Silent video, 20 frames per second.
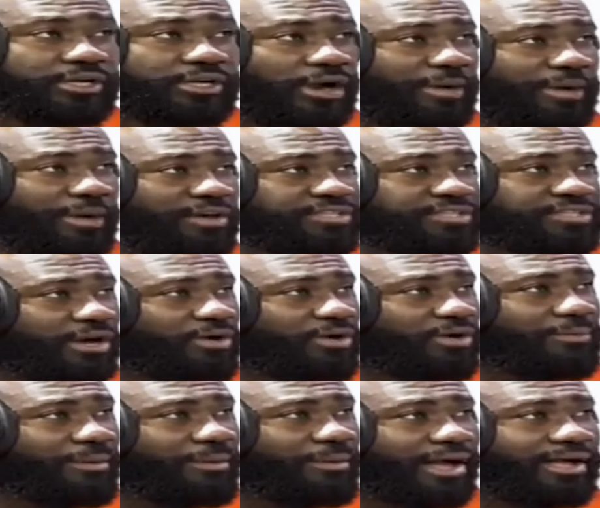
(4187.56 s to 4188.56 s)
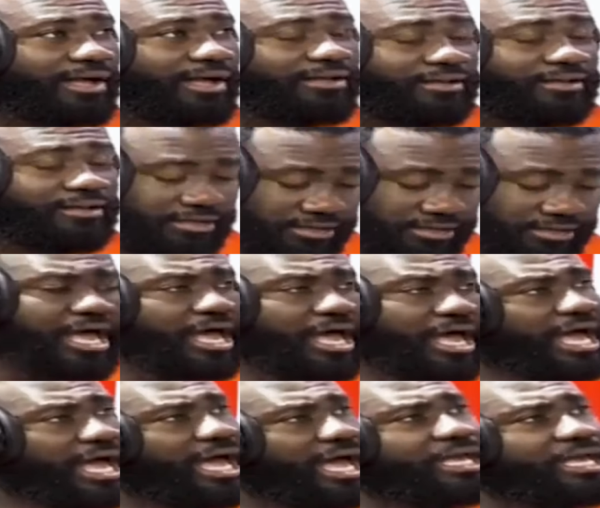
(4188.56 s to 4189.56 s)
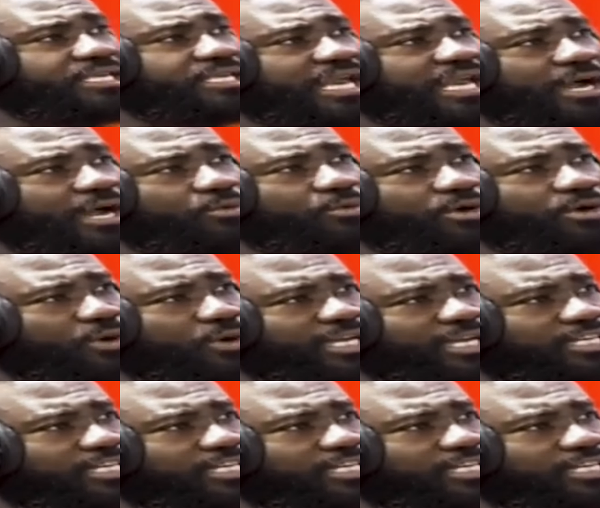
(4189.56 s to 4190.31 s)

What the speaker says: Benefson Akwaba. Ye wouldn't wear the